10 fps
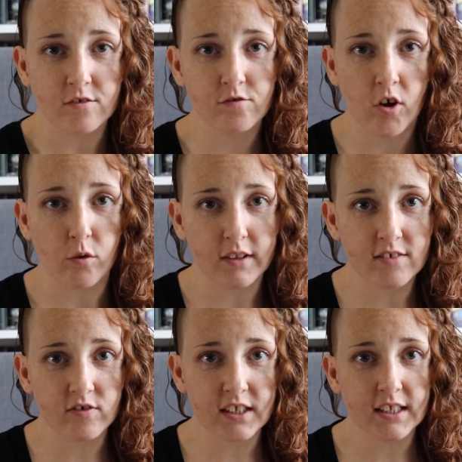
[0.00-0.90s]
so
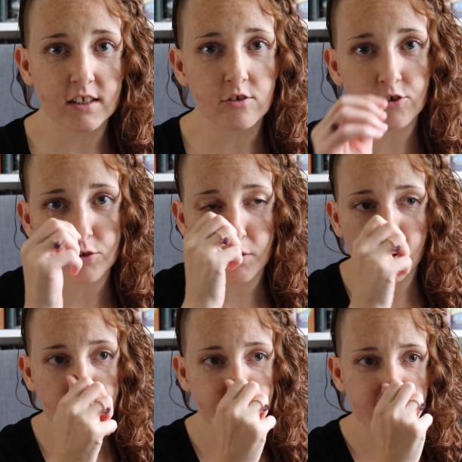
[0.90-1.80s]
let's get into
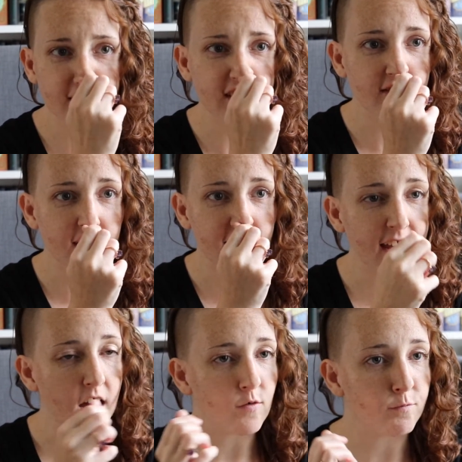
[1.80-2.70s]
all of the things that I
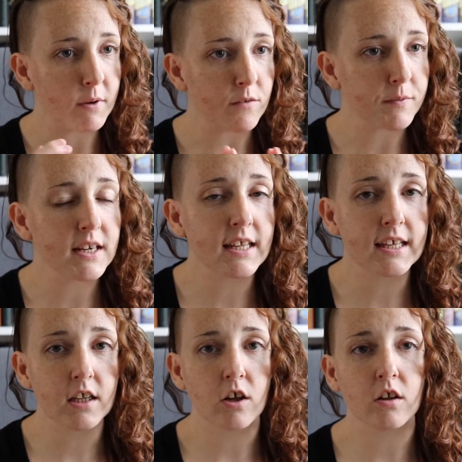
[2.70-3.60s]
have been
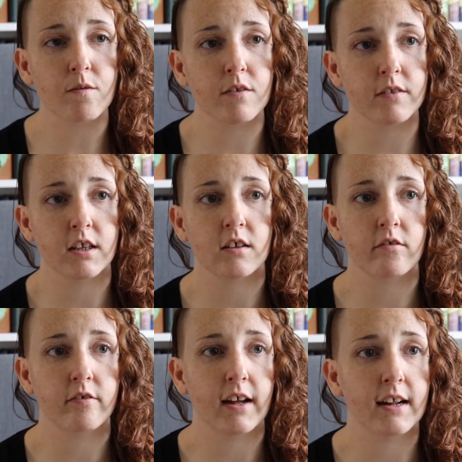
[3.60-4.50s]
reading and all of the
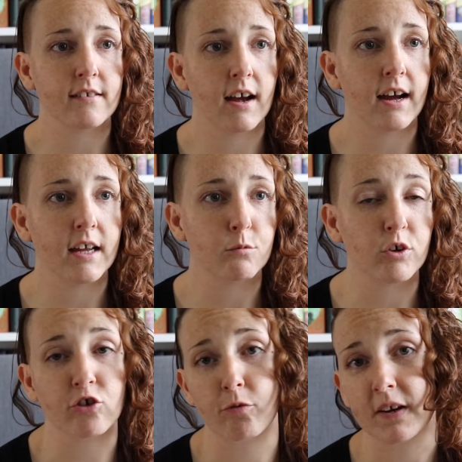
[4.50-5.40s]
things that I'm
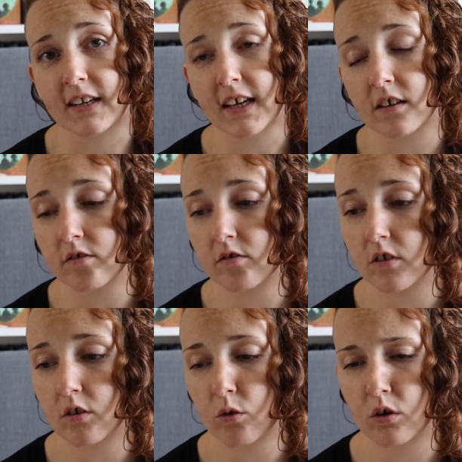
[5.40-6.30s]
going to read
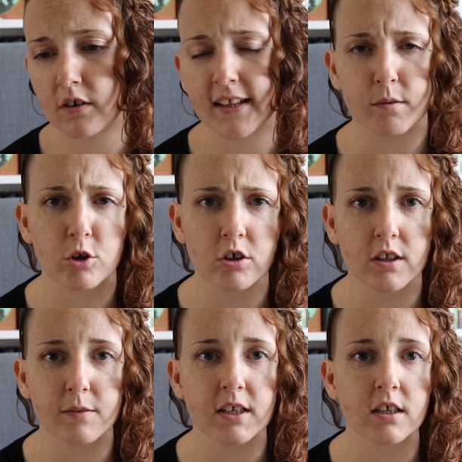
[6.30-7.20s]
next, or that I'm
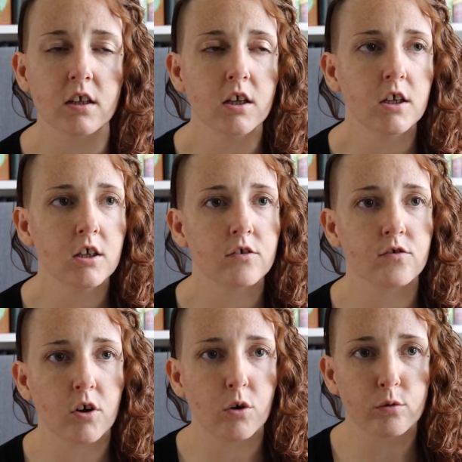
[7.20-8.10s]
currently reading.
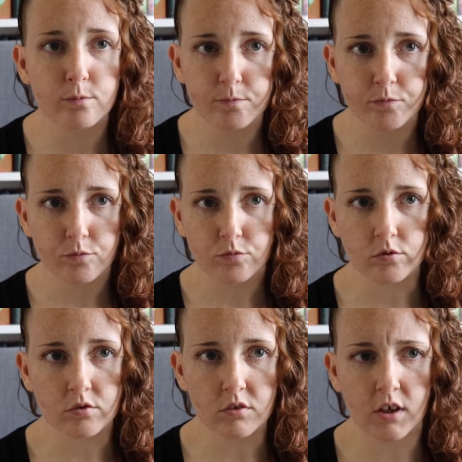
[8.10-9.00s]
So
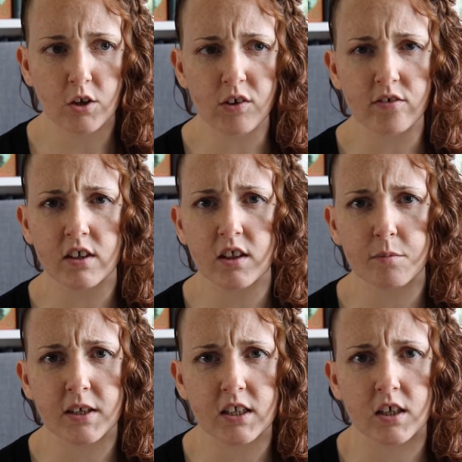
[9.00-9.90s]
I know I said at the
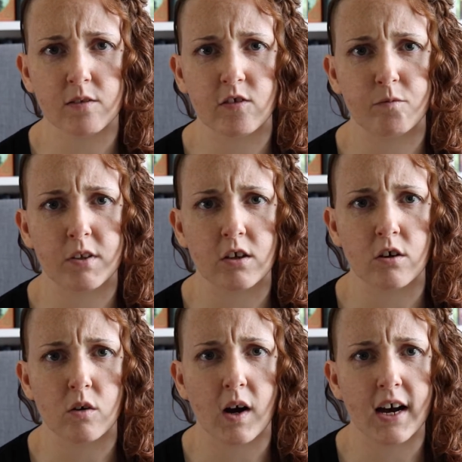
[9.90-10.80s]
beginning of this
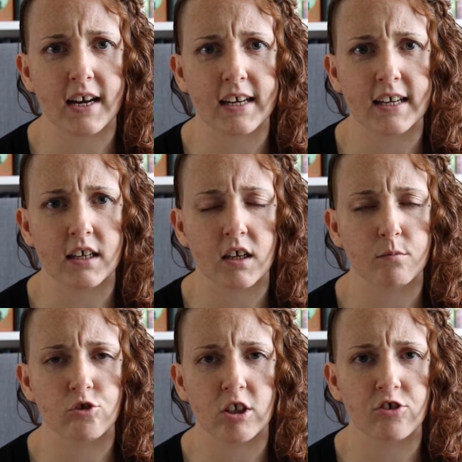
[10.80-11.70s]
video I
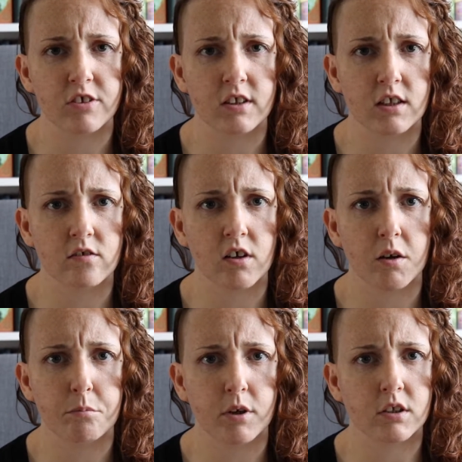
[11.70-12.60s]
am changing things
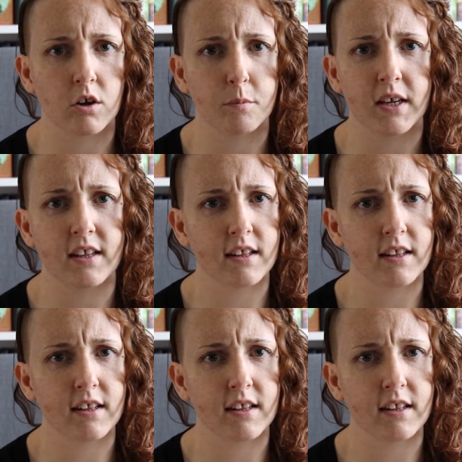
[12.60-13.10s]
up a little bit, and